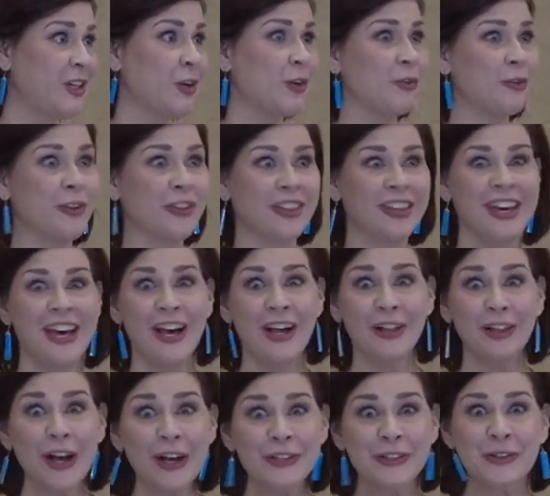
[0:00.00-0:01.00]
With
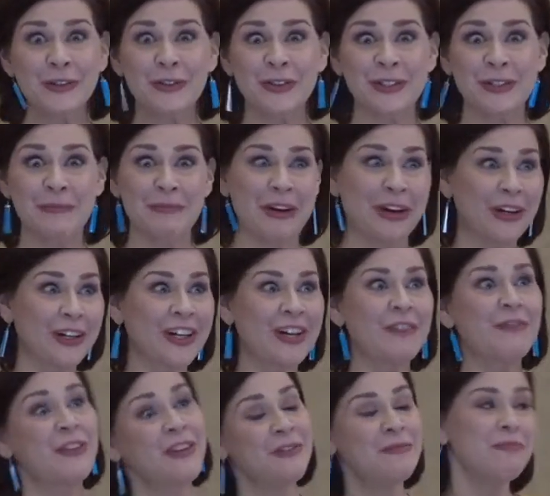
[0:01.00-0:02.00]
lawsuits in America,
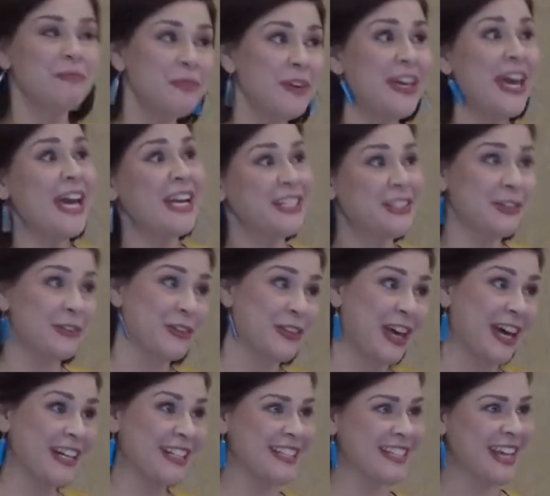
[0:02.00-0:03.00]
we can't do
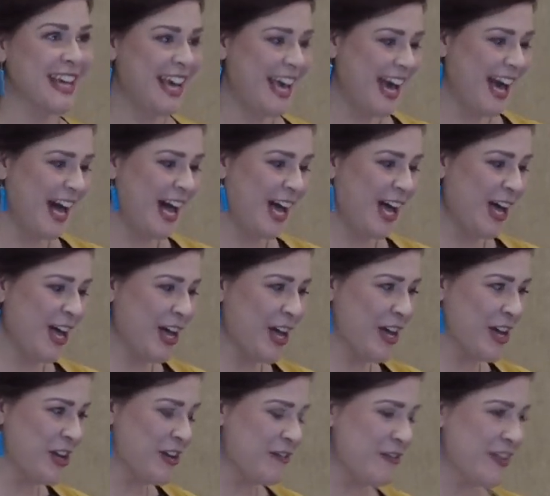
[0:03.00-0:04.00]
that.
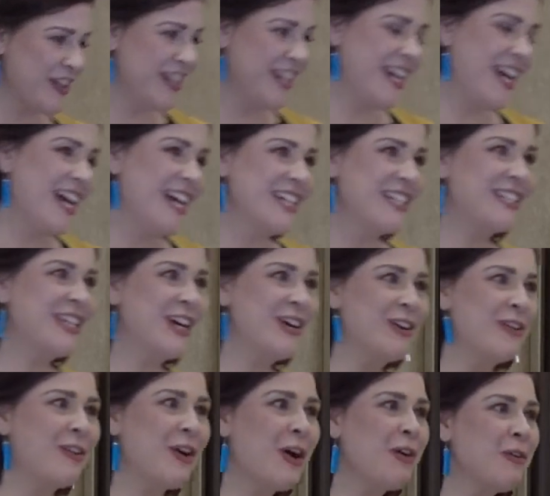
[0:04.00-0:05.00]

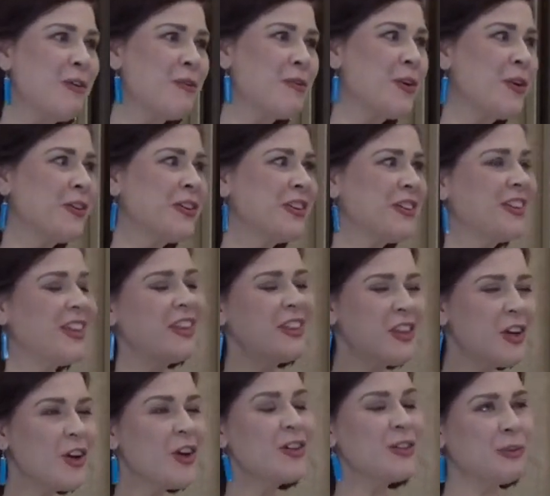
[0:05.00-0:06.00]
So
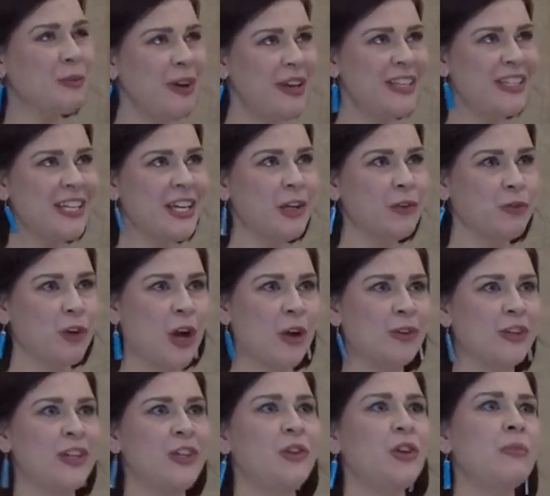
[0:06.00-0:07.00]
there's ways to get around
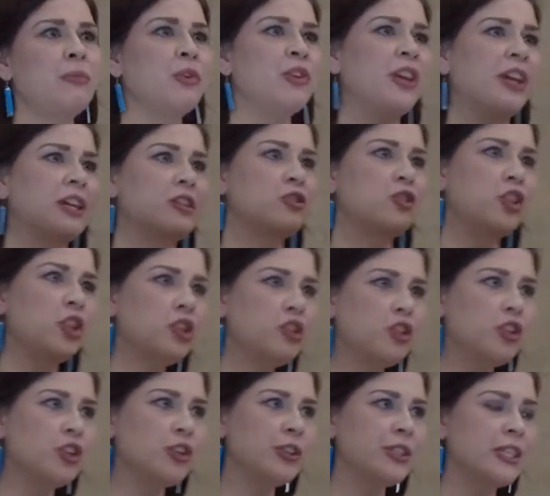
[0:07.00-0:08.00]
it. You can put like a
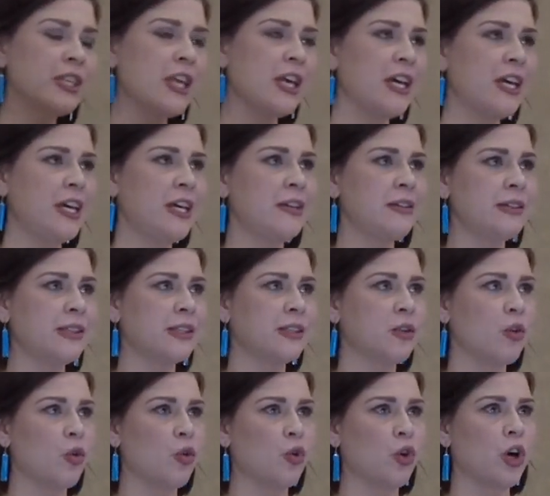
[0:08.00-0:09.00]
ginger slice
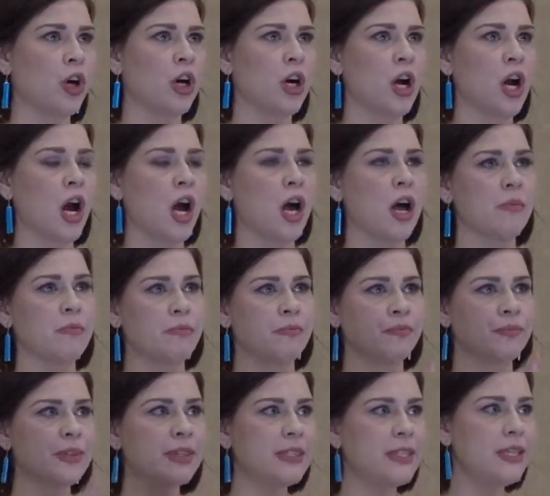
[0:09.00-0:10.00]
or
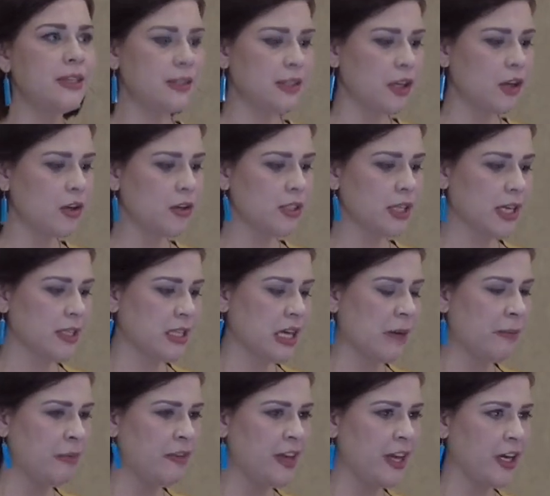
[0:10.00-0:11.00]
sea salt on
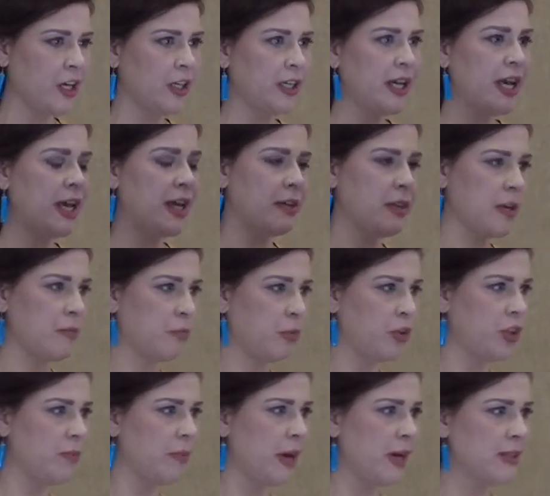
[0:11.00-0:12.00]
top of the area and then put
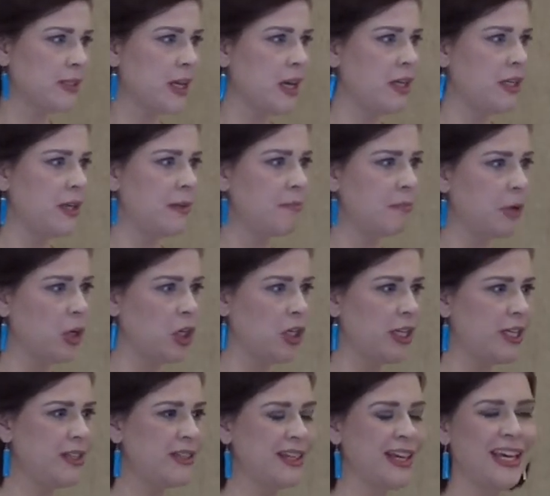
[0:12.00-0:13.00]
the moxa on it and burn
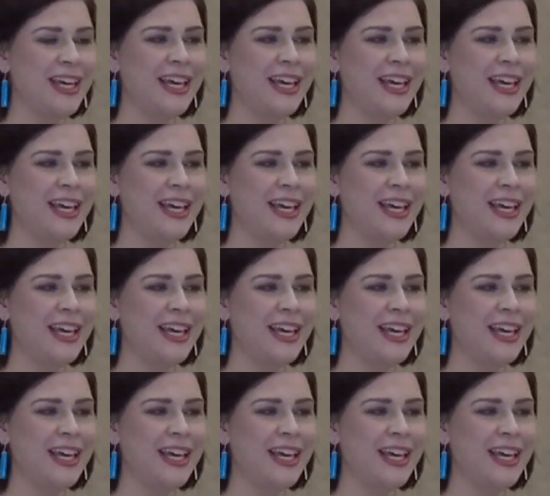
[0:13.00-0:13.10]
it.